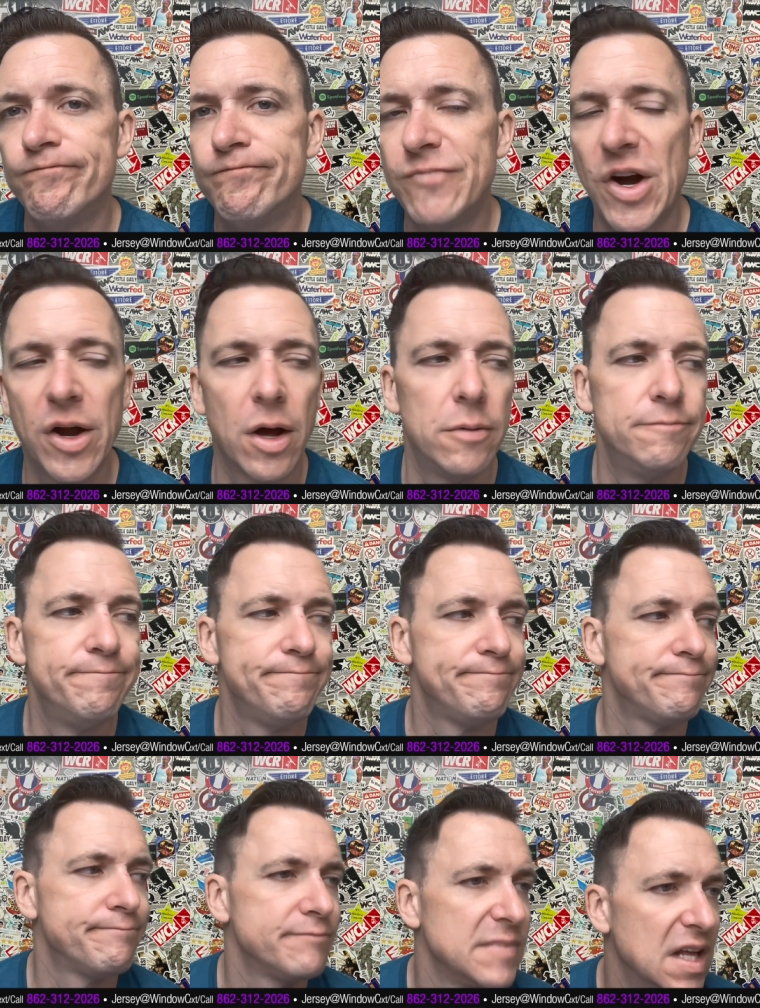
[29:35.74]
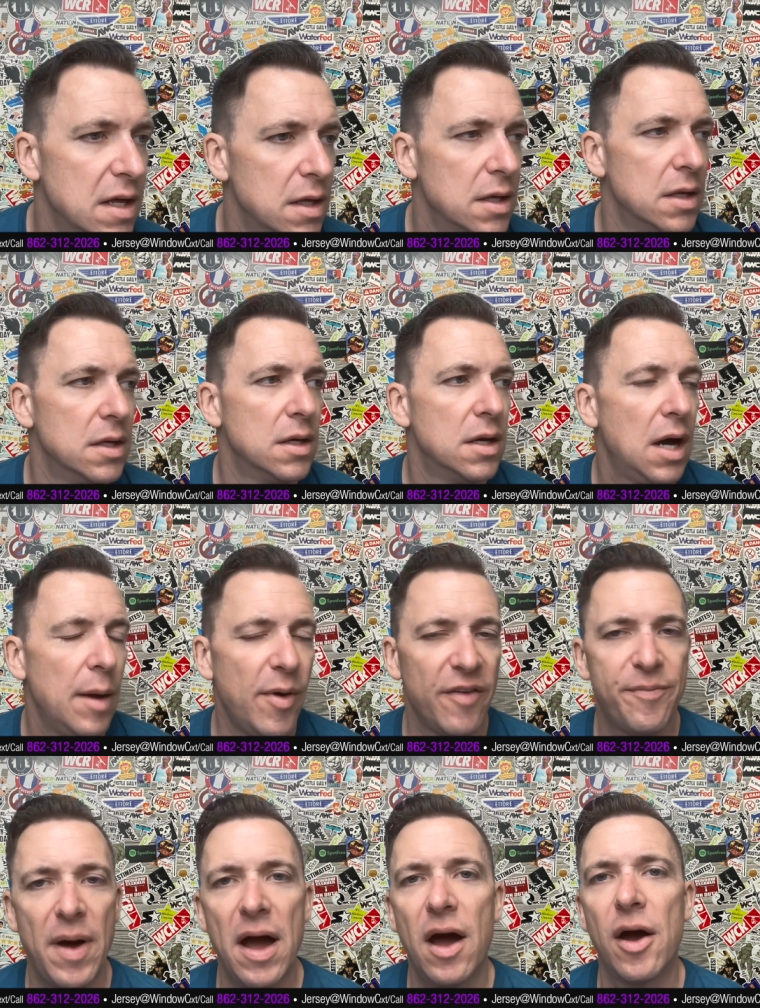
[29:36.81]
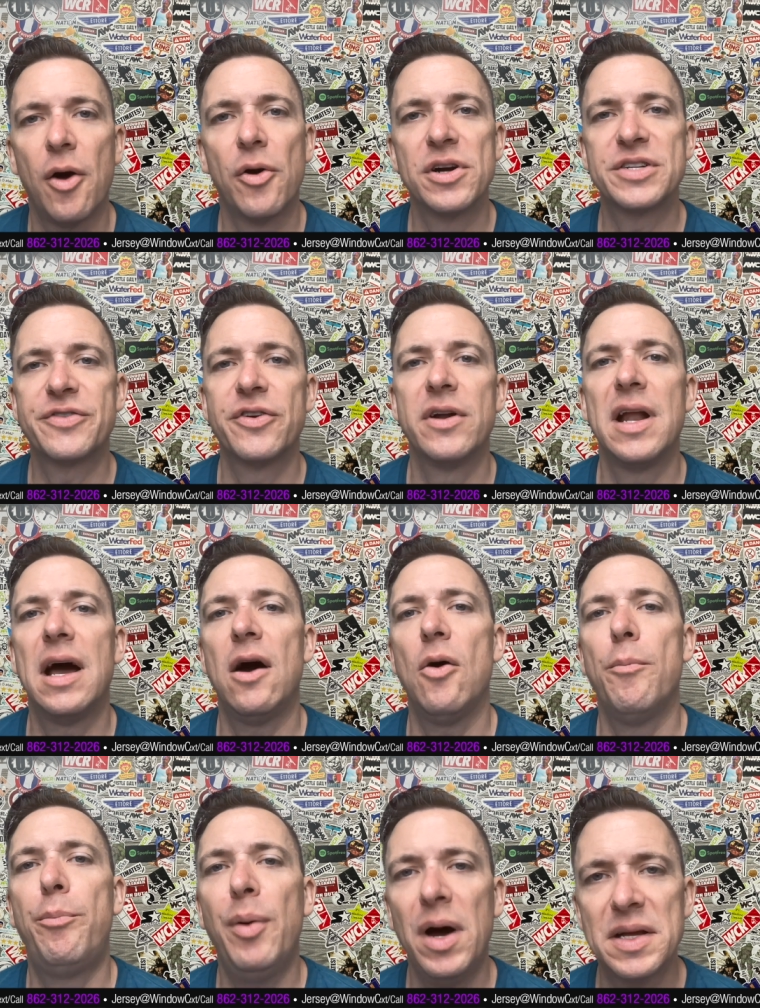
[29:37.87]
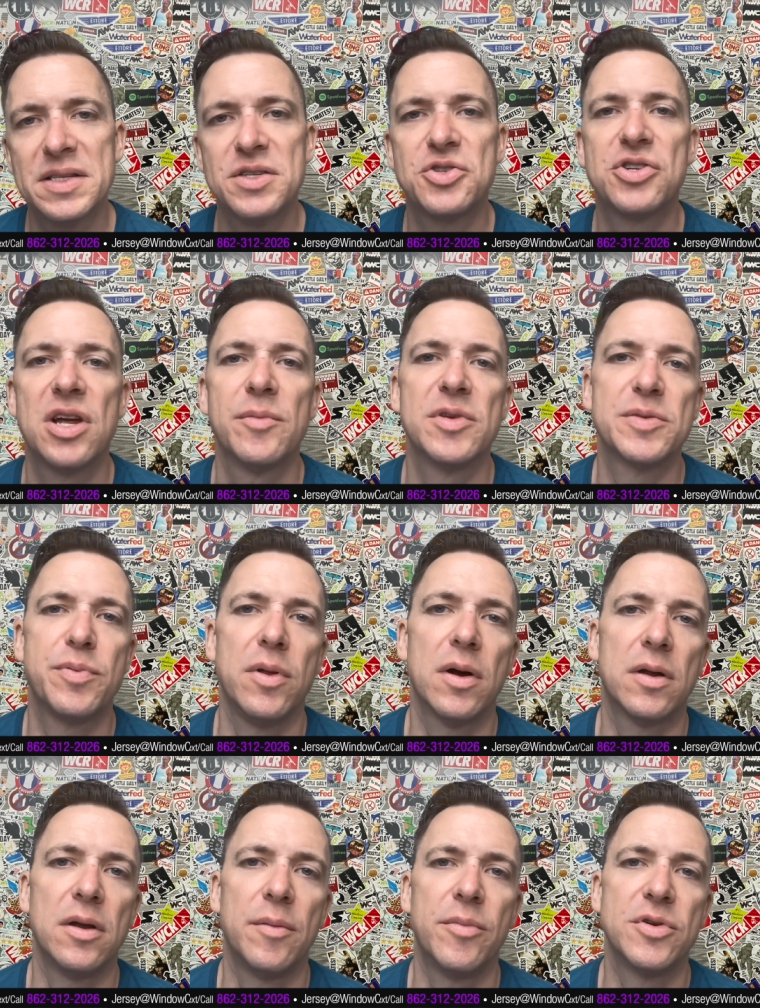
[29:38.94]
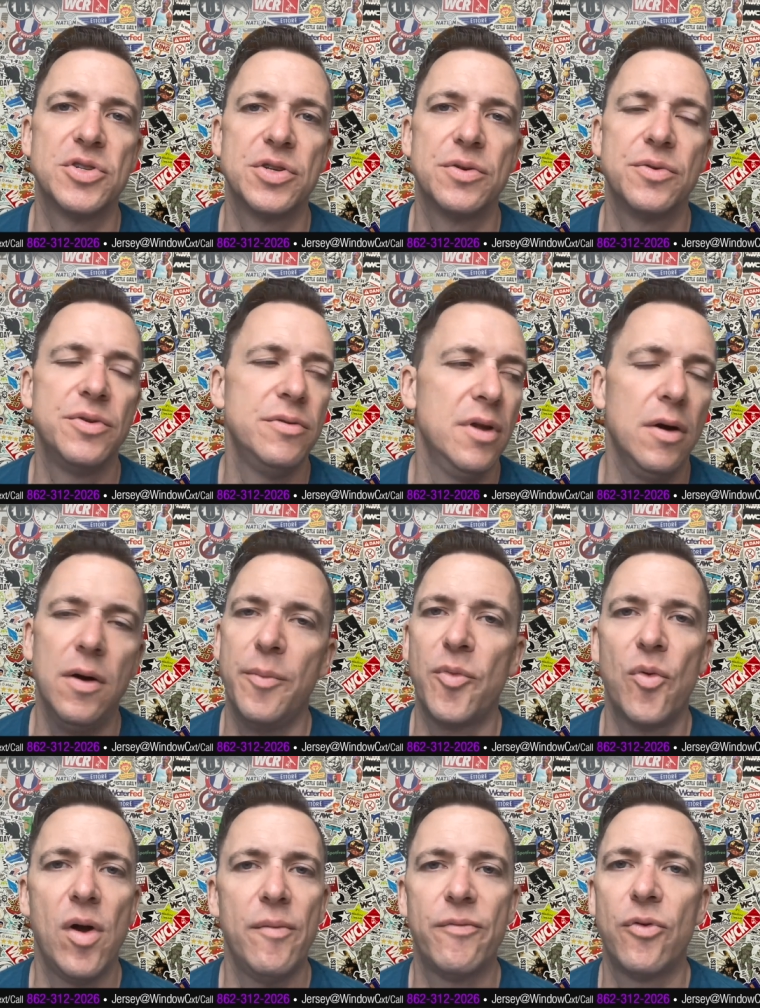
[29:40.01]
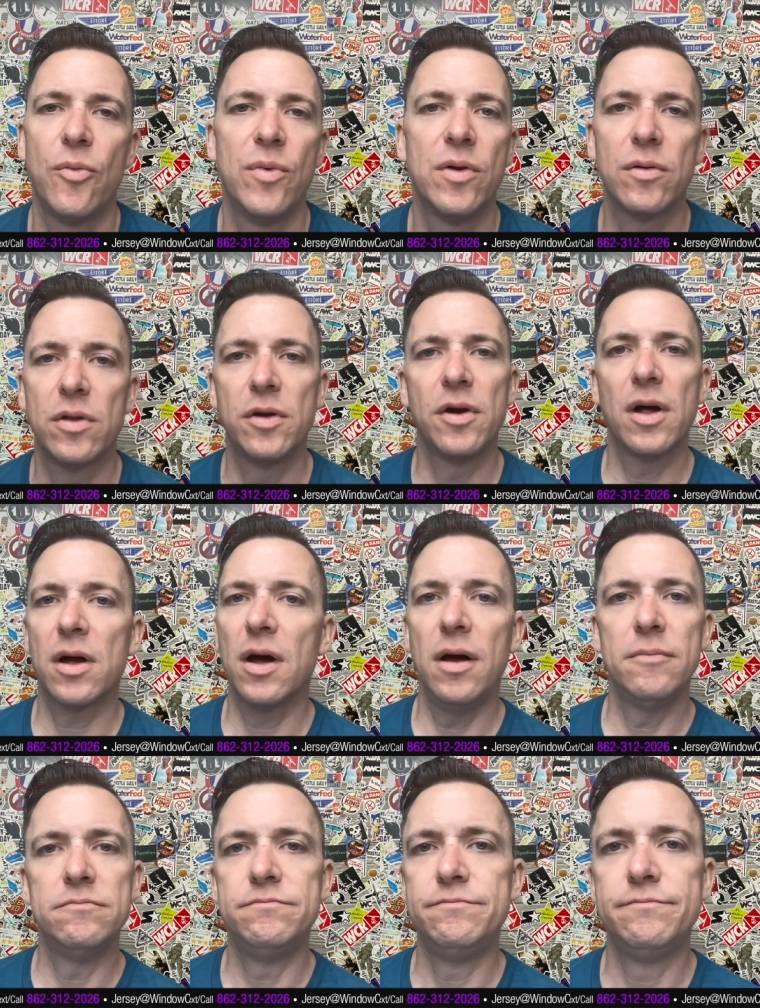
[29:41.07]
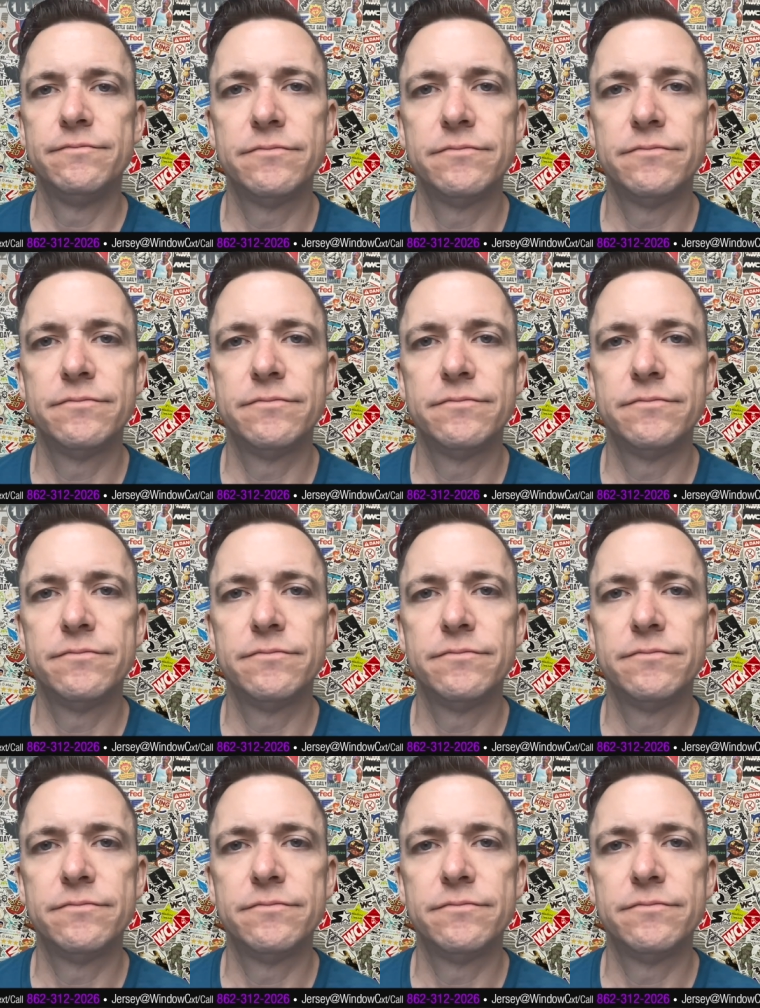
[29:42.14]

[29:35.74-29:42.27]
There you go. I'm off my high horse for now, but shameless plug number two. You know I'm a rep for windowcleaner.com.